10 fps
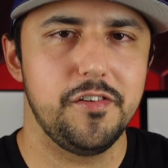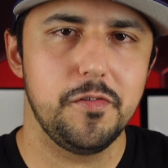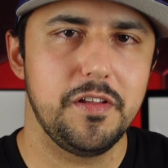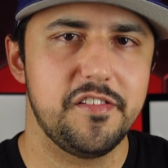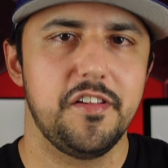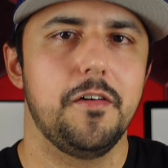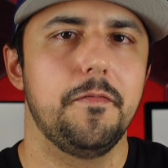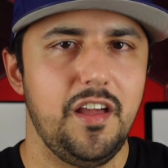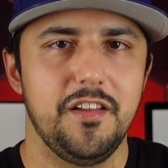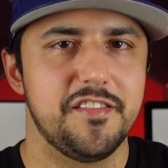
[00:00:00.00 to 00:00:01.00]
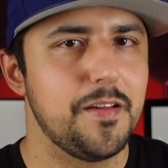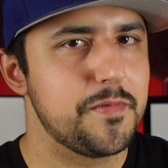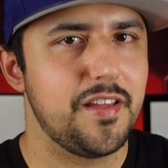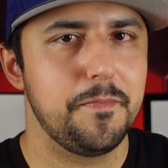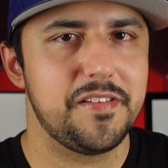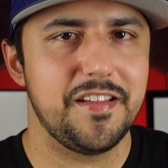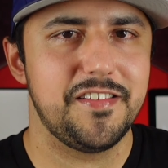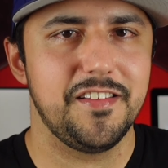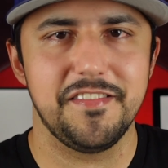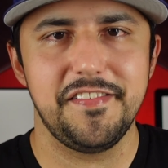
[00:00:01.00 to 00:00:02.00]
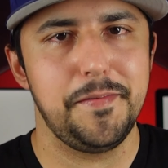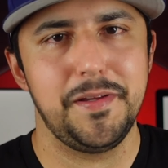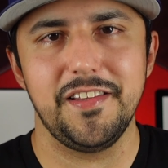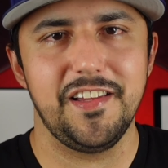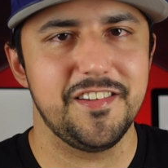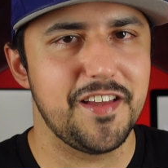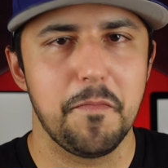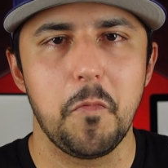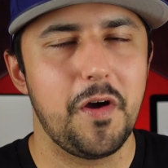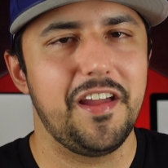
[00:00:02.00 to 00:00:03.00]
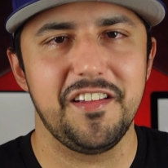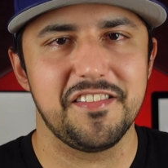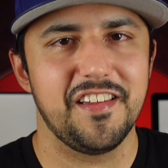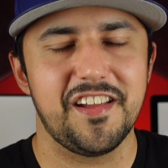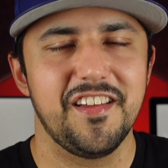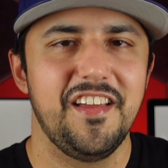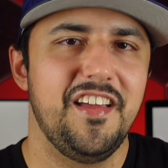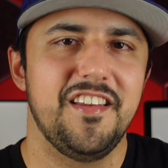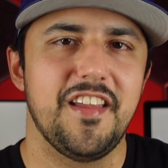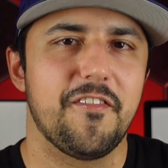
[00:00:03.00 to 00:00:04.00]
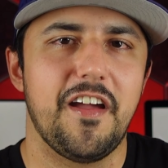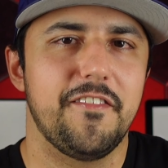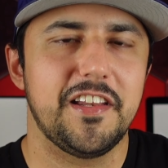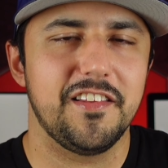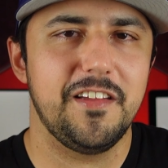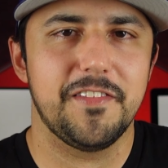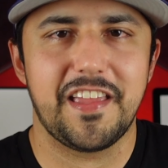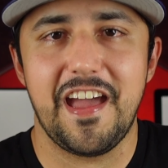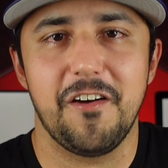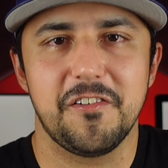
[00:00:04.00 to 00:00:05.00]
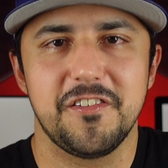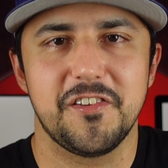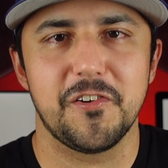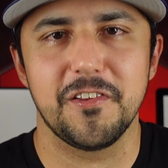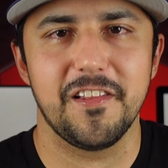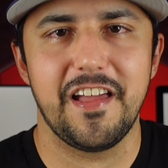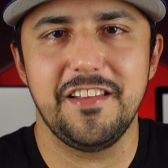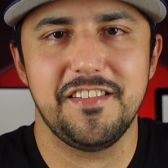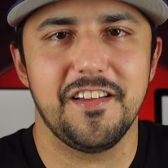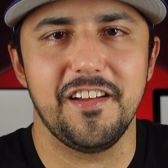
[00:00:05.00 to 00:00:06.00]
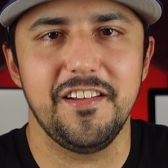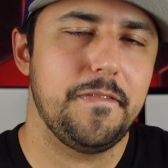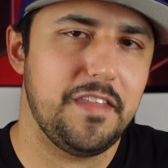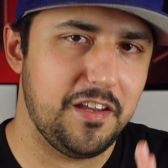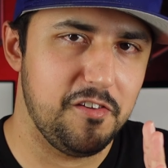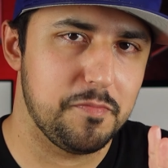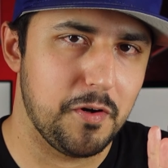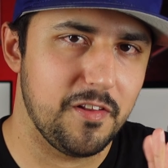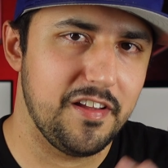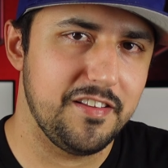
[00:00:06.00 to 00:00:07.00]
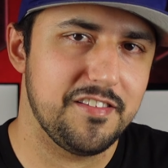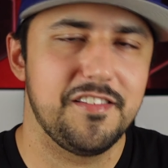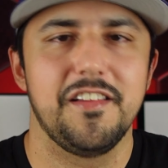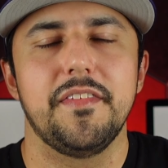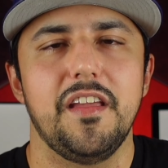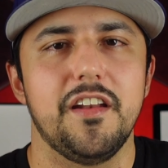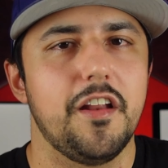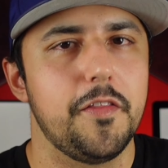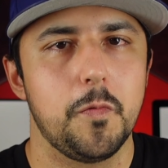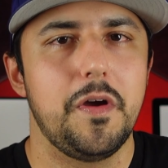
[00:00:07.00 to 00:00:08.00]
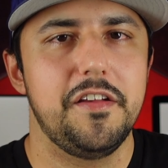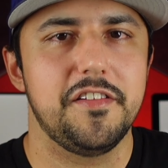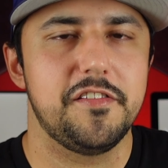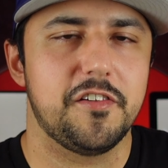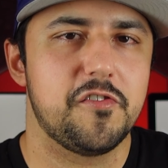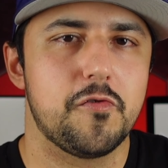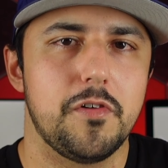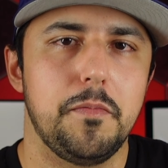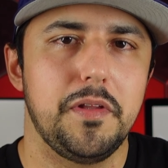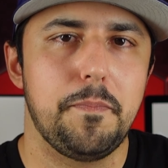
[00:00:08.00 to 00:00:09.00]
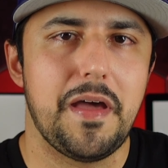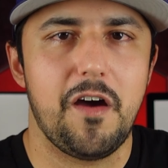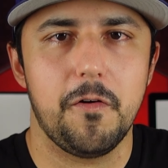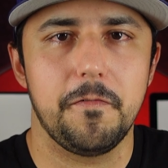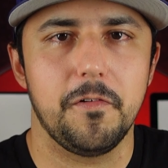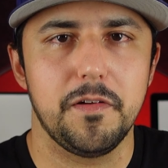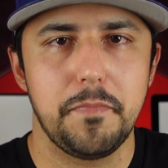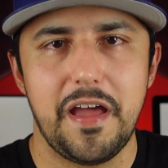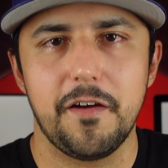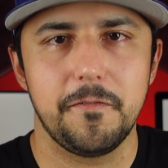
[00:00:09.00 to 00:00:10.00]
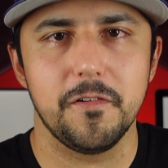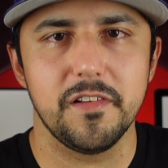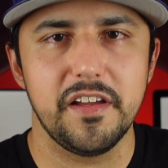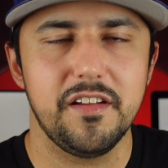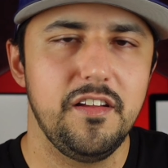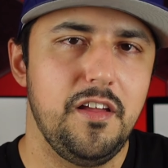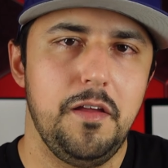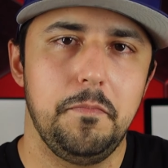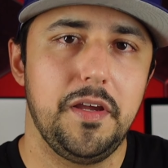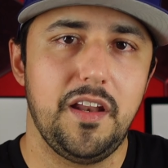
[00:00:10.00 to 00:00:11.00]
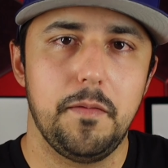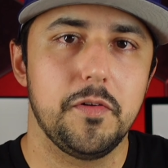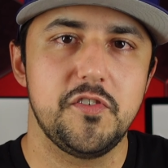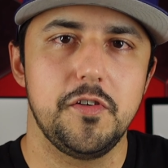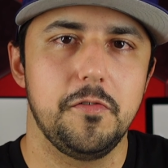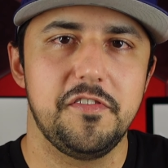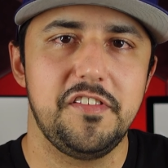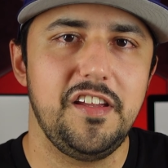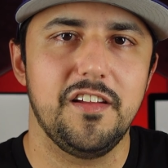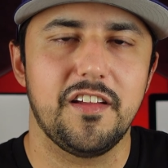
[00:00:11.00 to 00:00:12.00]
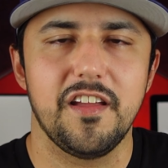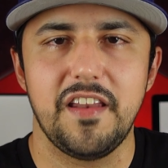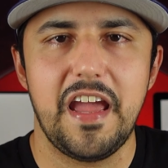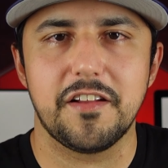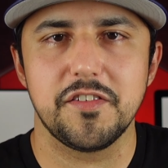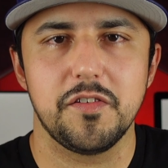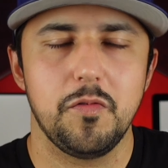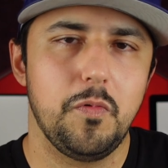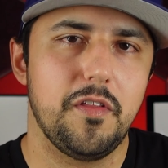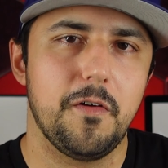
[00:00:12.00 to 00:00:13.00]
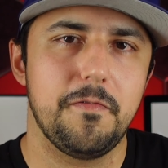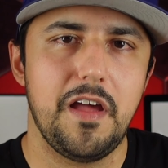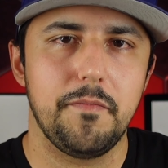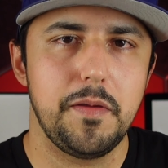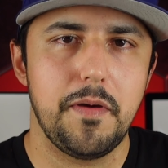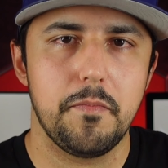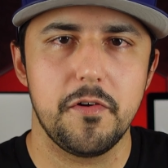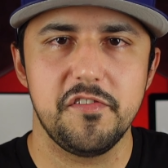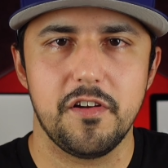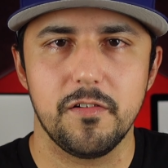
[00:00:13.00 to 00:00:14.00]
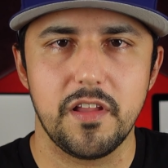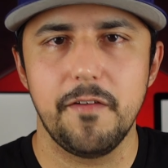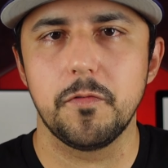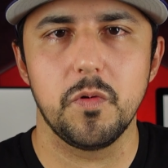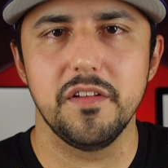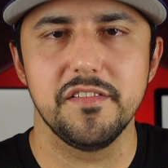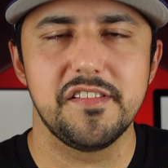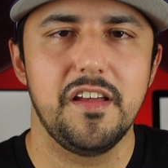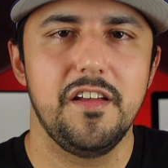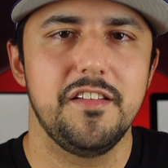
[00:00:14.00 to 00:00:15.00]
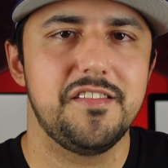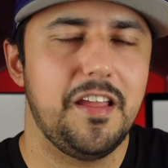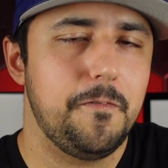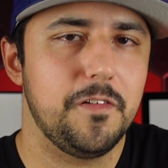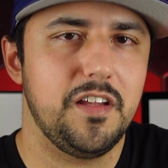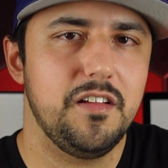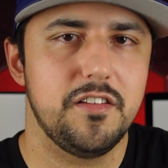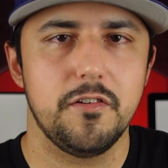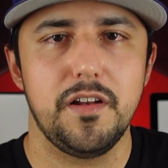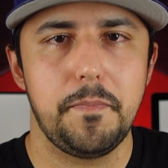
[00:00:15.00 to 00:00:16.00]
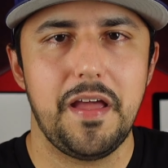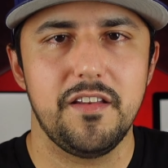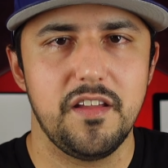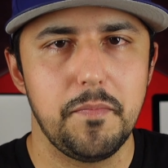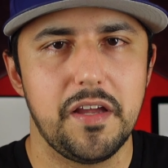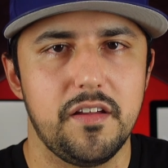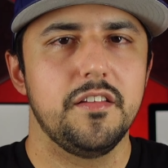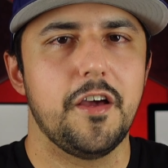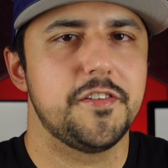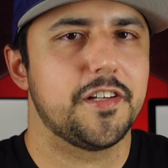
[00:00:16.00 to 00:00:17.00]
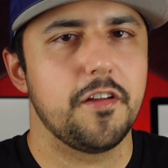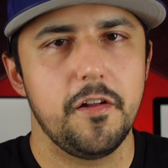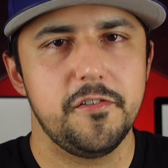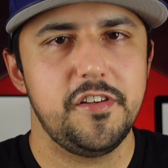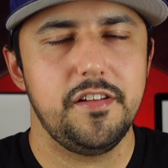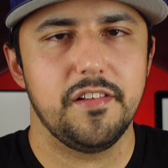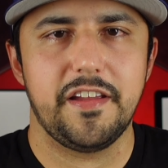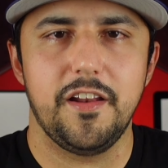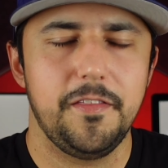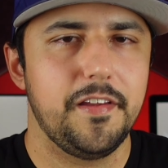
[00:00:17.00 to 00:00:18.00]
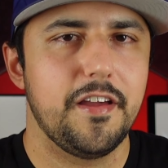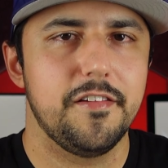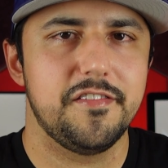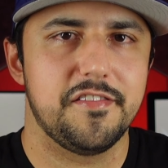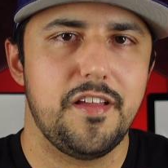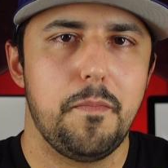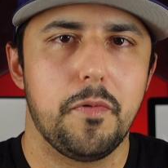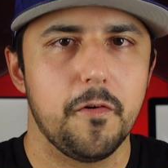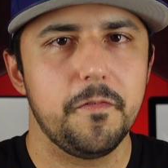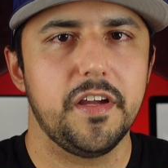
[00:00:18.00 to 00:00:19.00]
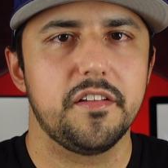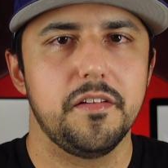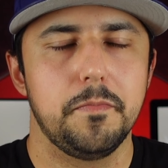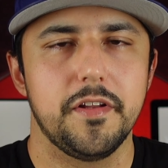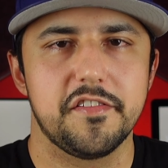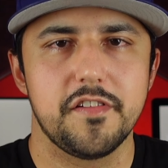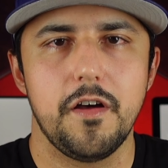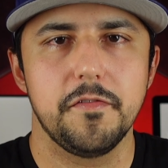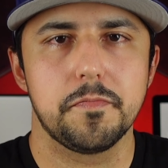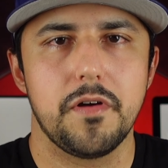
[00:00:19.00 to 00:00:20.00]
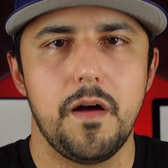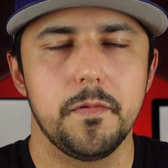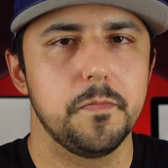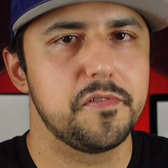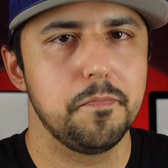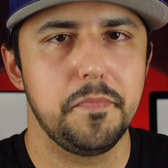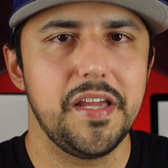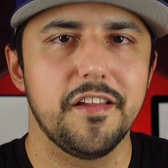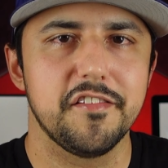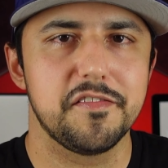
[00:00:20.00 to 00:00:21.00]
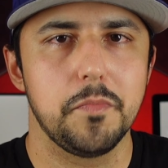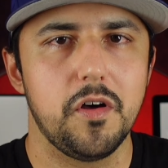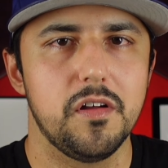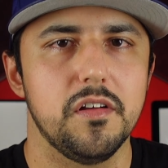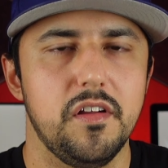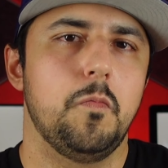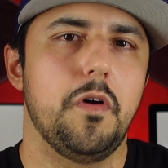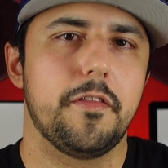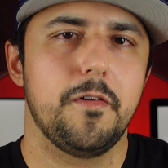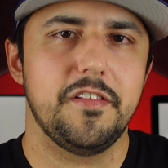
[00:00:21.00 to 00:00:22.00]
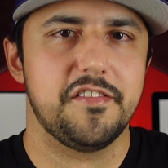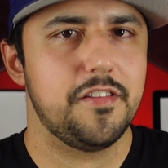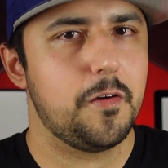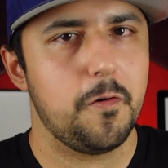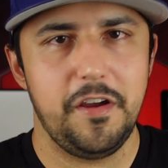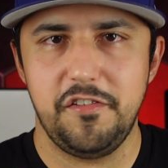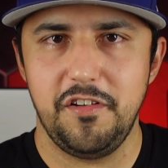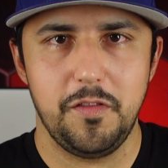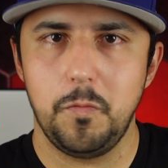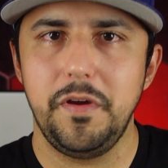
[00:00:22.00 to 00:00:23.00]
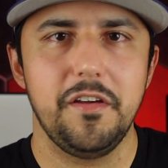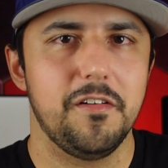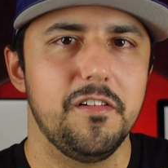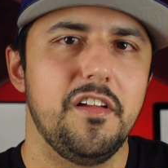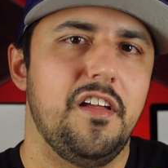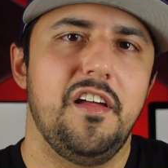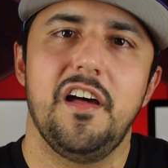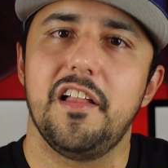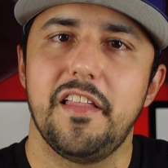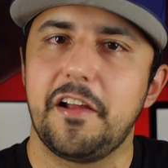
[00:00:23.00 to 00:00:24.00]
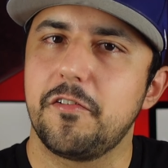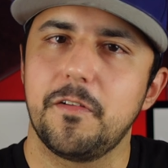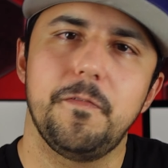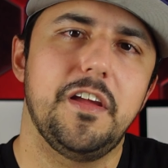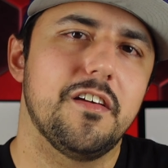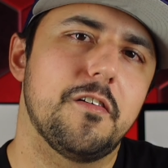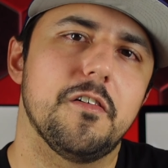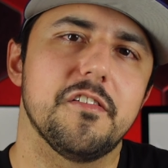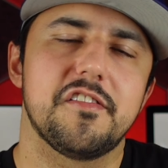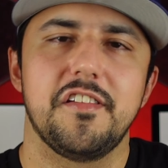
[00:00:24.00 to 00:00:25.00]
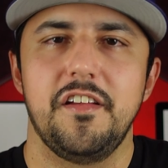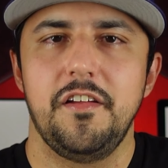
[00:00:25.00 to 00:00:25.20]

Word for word: in doing so. And sometimes that's in seemingly dumb ways, like never having to leave the couch to turn the lights on. Thank you, smart lights. And in other ways, it's extremely powerful and impactful, like being able to see and connect with our family members and our loved ones safely during a pandemic. Now, technology, like anything else, is not perfect, but it solves problems big and small, whether it's the creation of the wheel, electric vehicles,